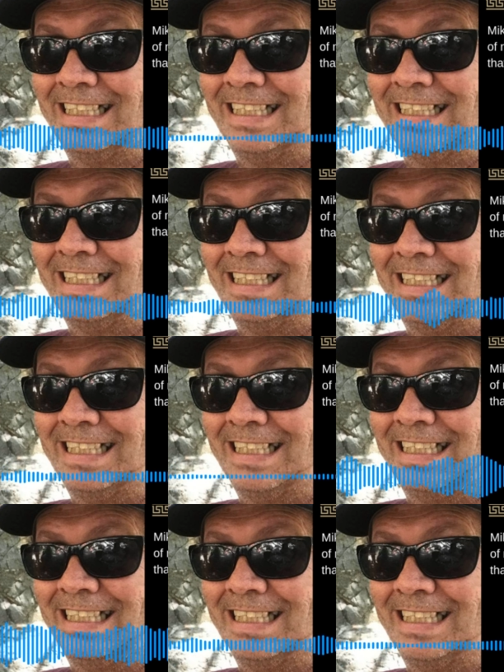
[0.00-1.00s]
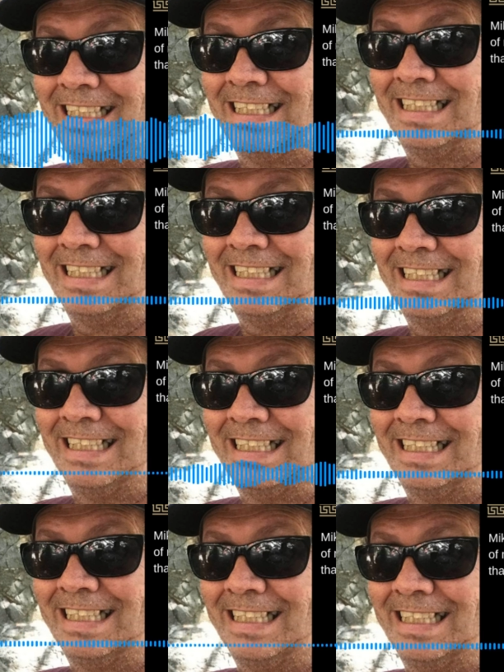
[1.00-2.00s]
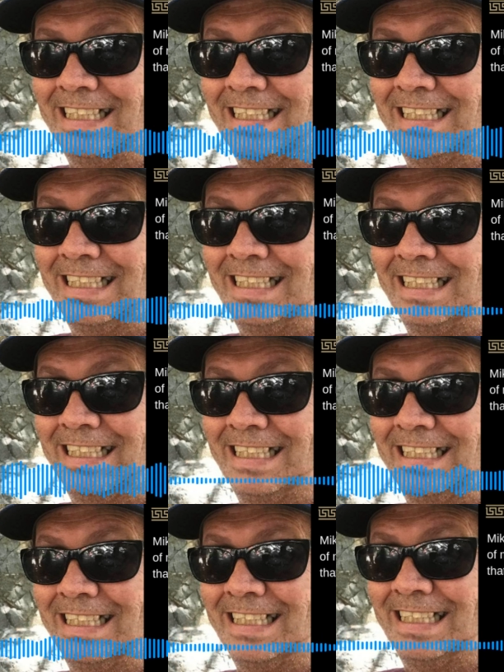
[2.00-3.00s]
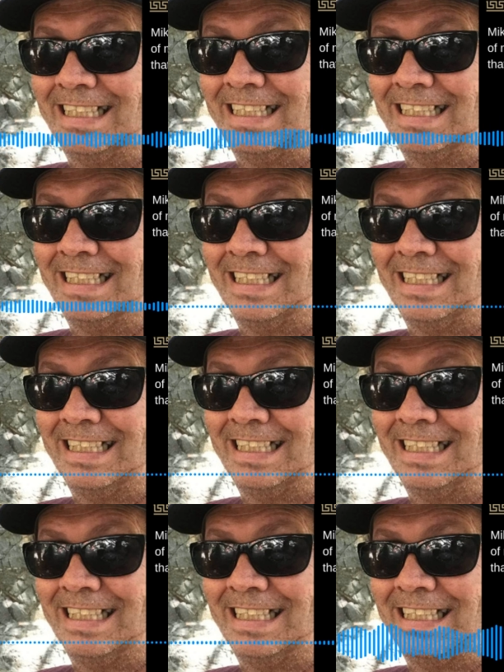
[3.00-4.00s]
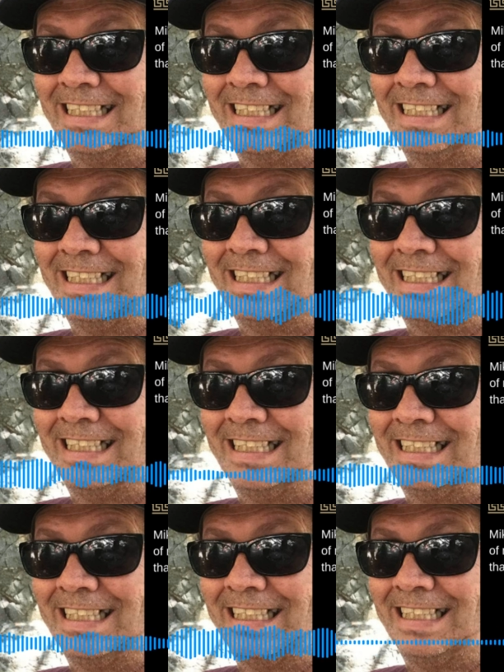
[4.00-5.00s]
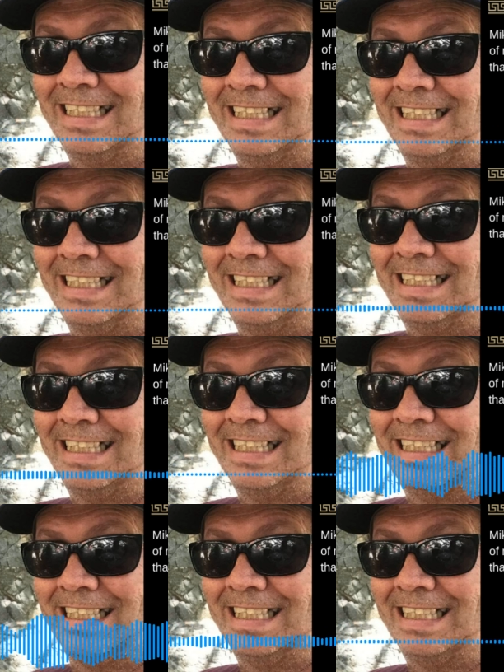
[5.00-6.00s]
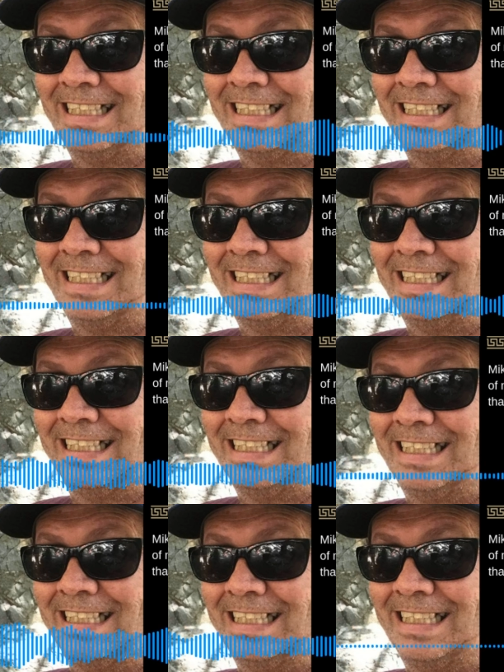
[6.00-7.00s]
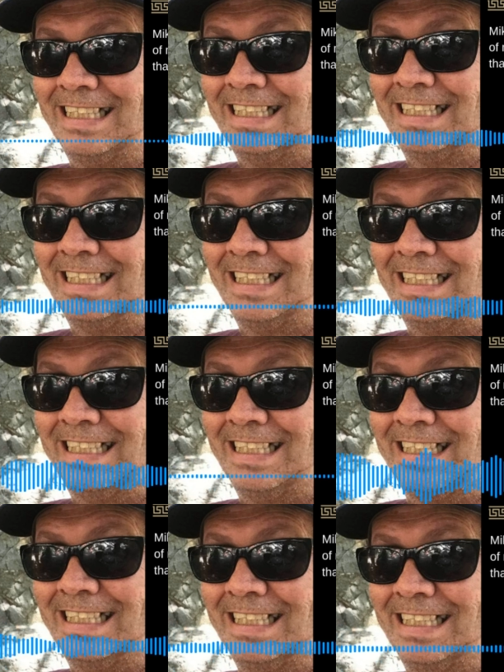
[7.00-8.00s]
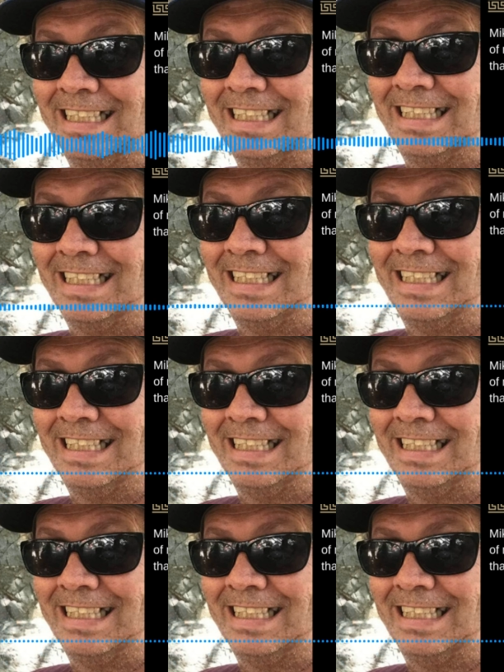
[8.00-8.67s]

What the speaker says: you tell them, here's my 6-pack of beer that I'm bringing in, but meanwhile you have stashed under a blanket, 4 cases,